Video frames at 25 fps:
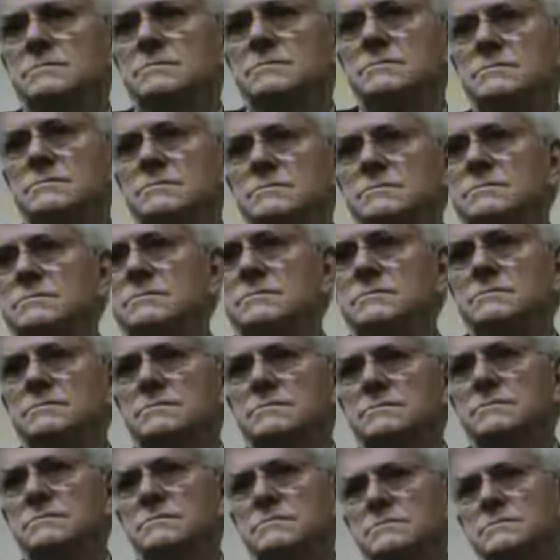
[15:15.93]

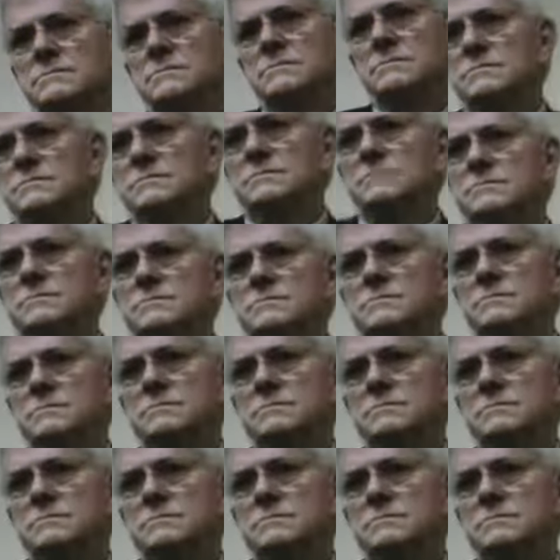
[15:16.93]
[no speech]